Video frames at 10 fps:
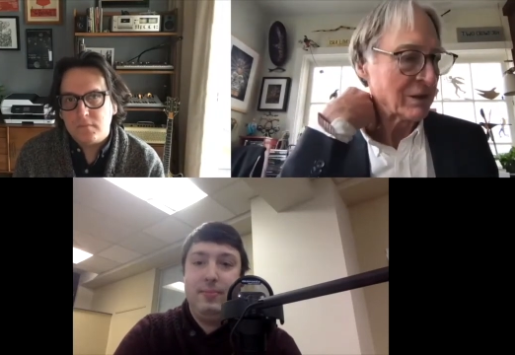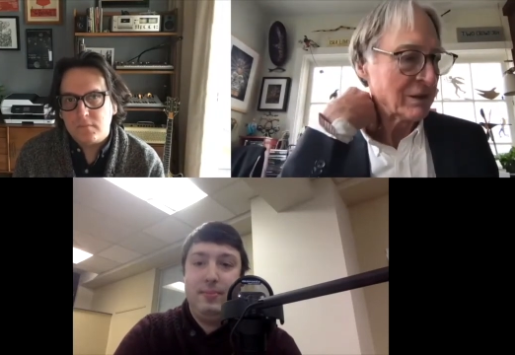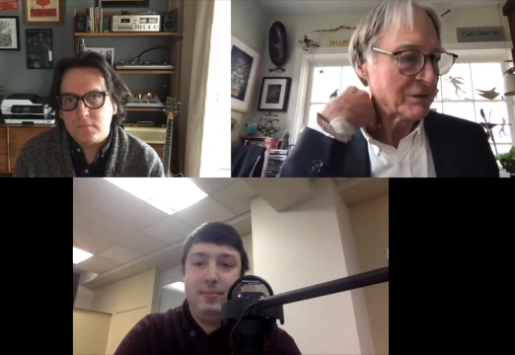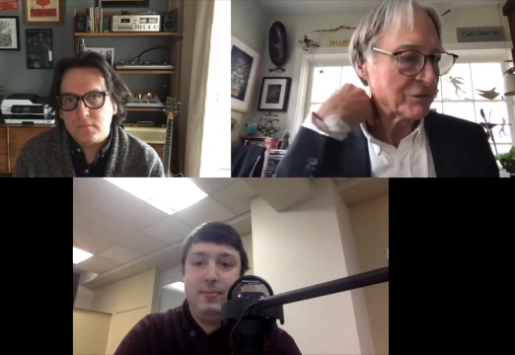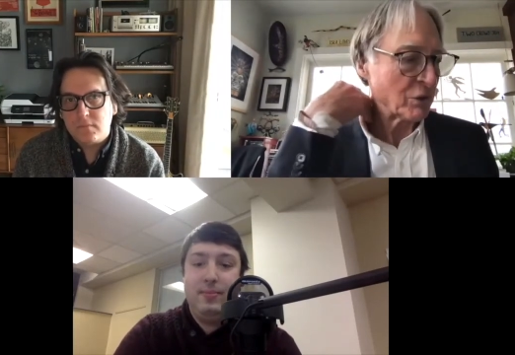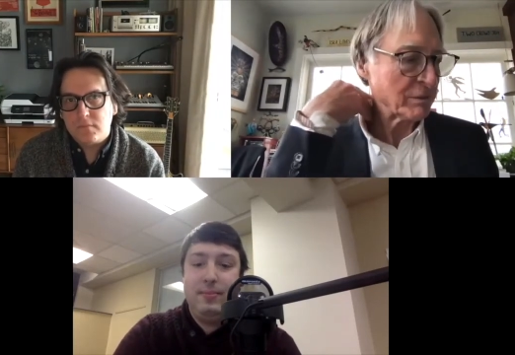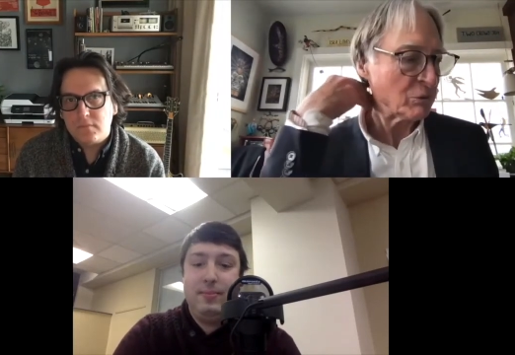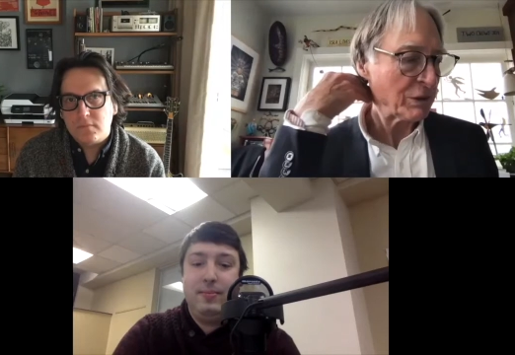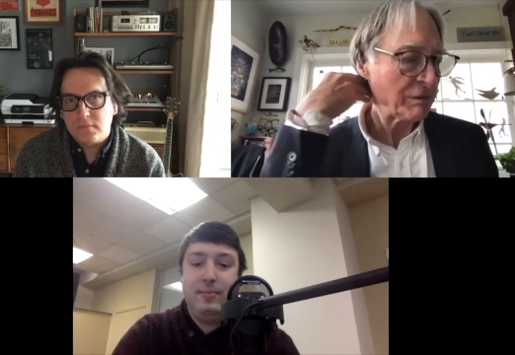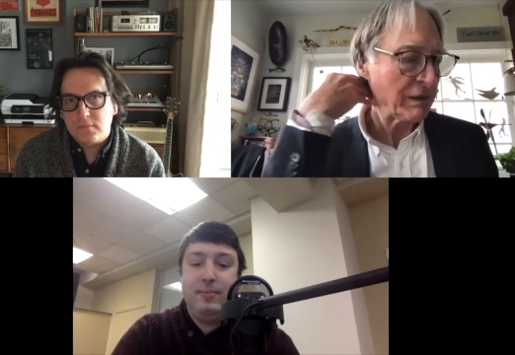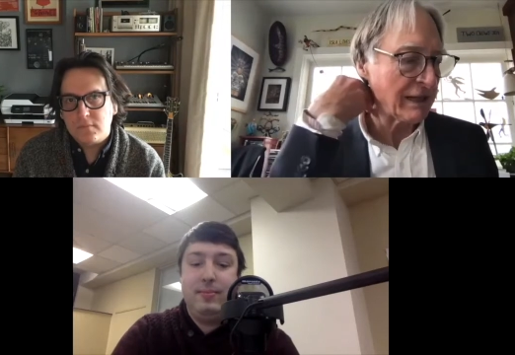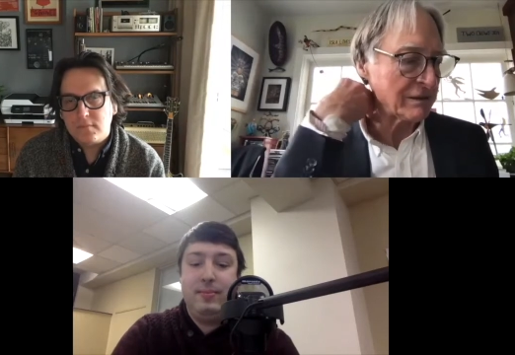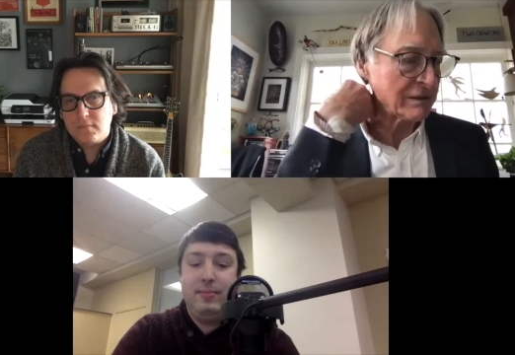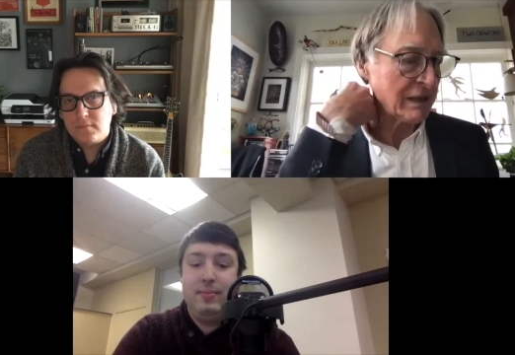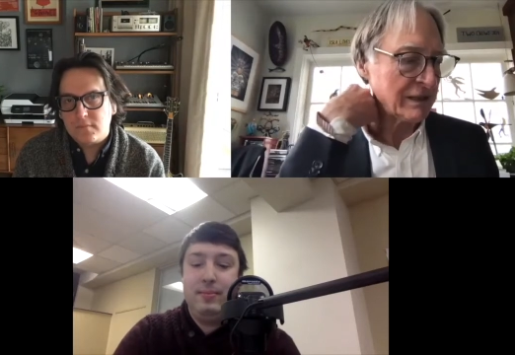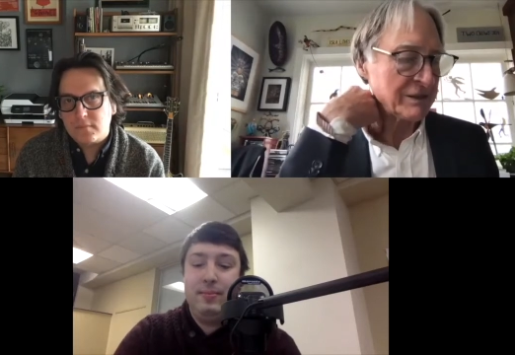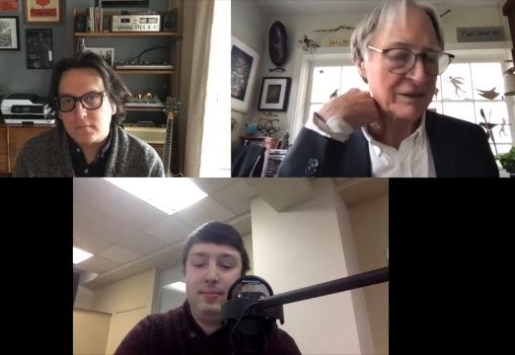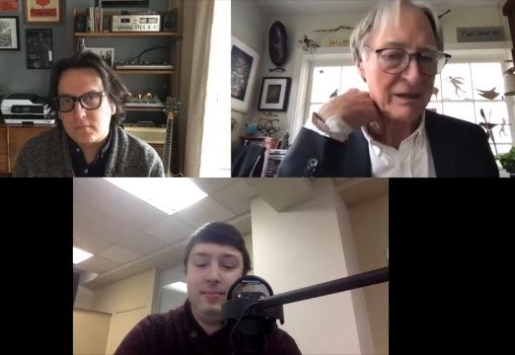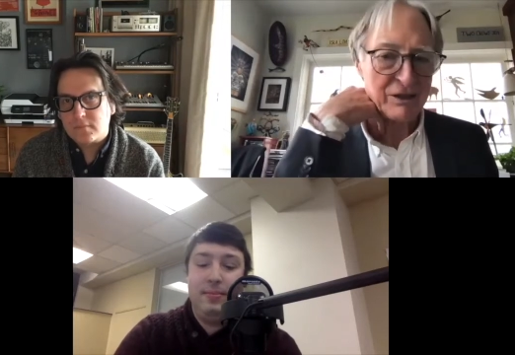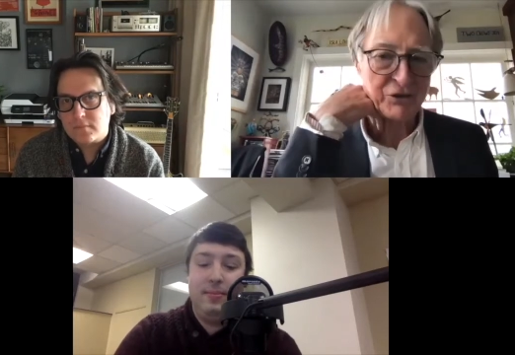Speaker 1: for me with that. And
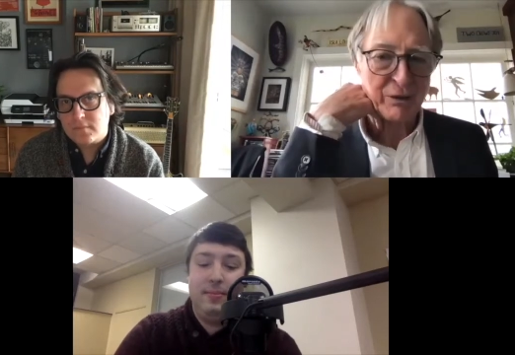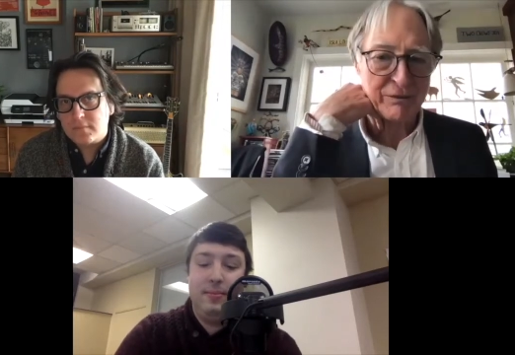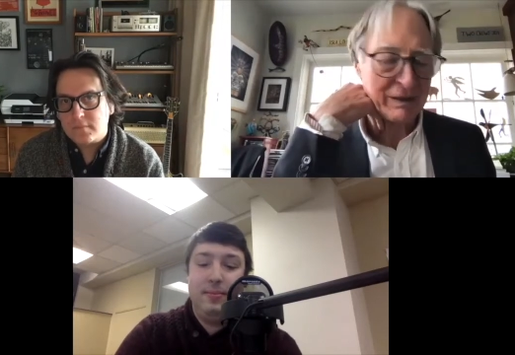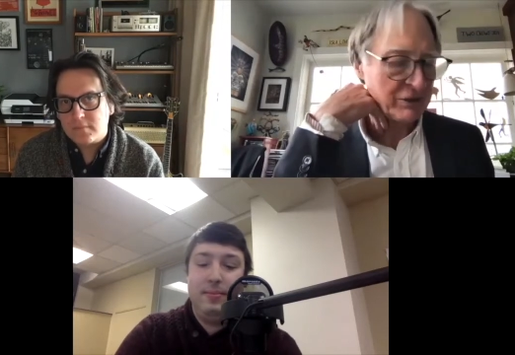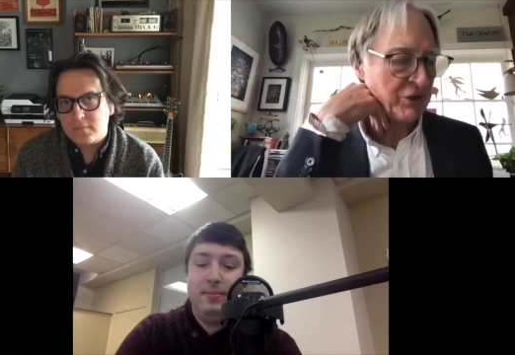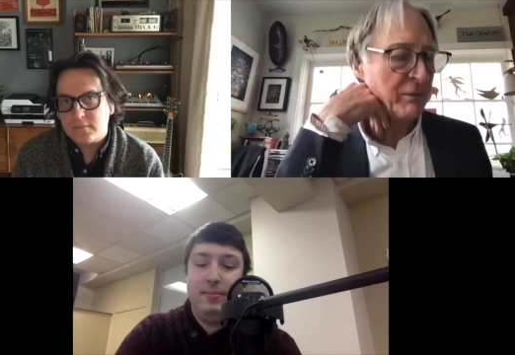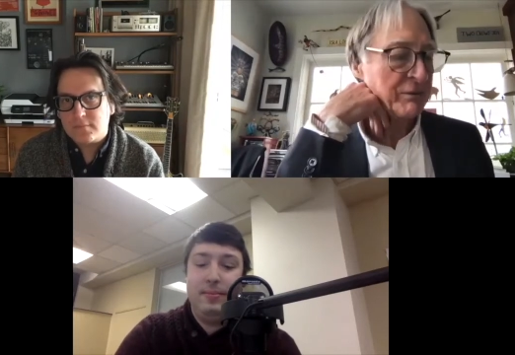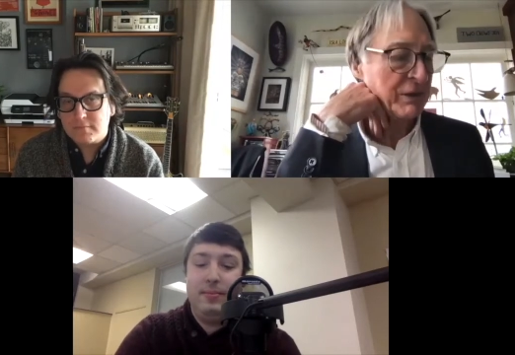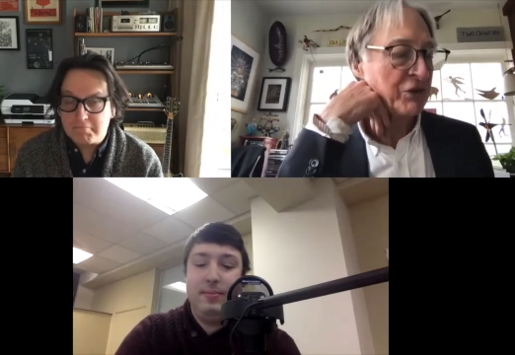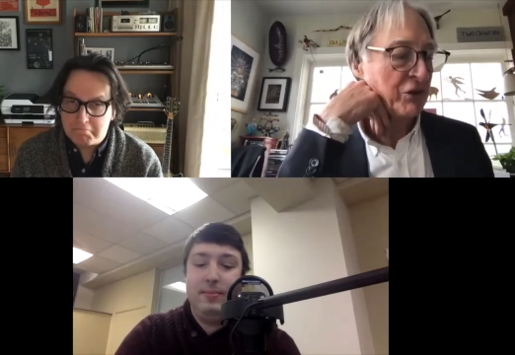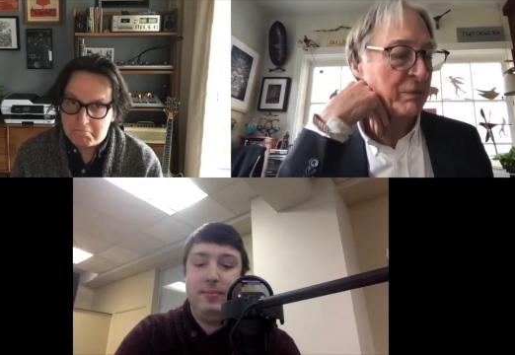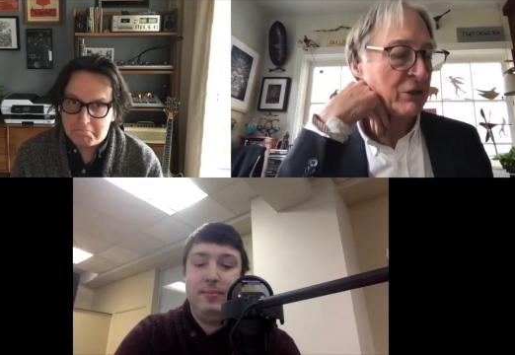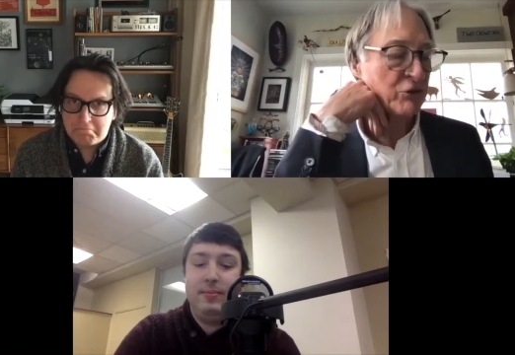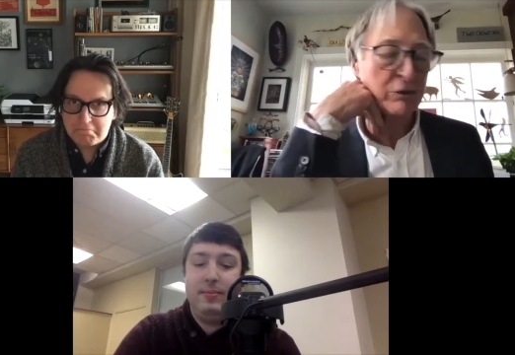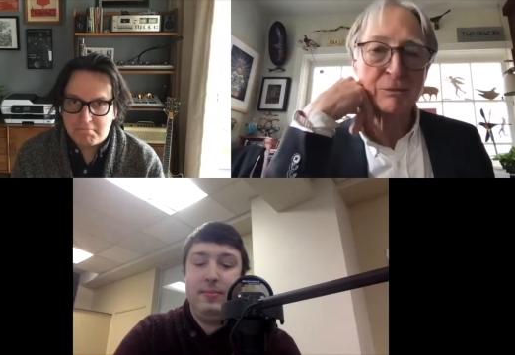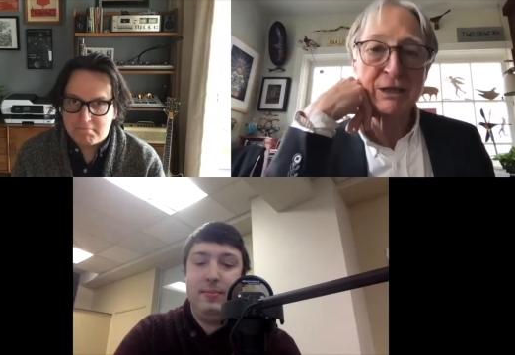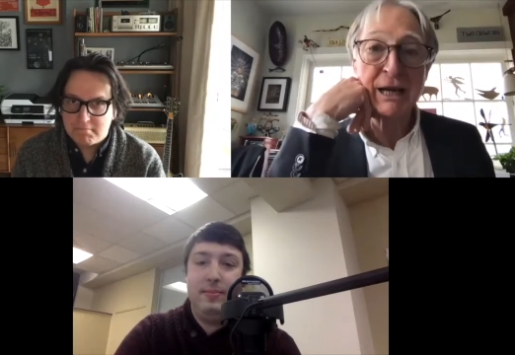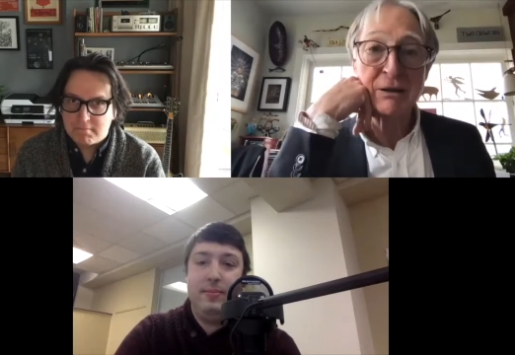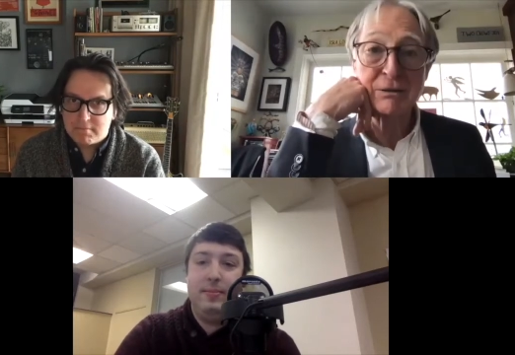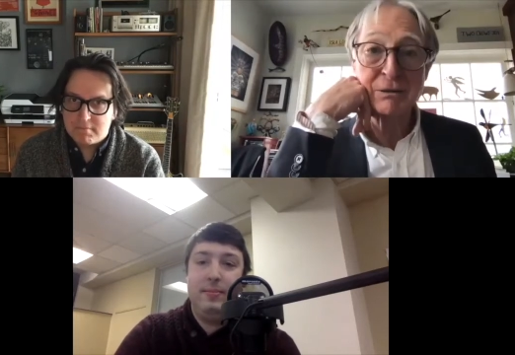uh, so I think some of this has been trimmed
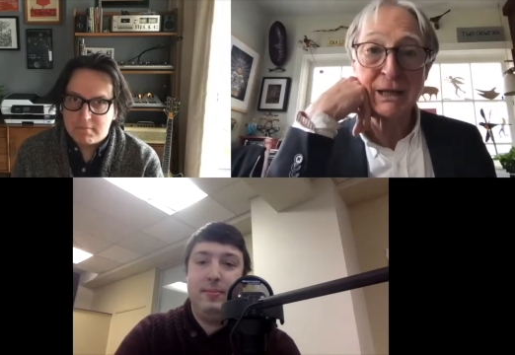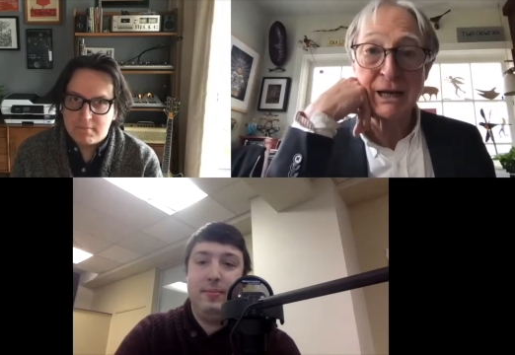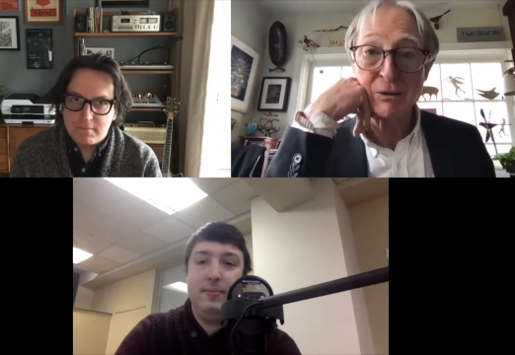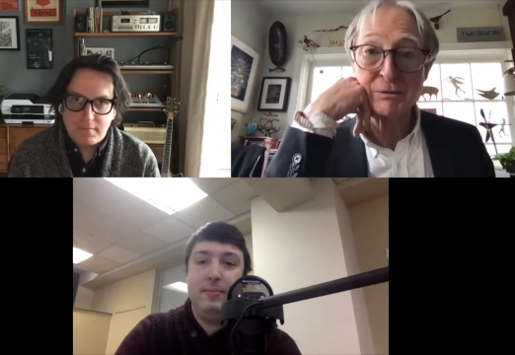down now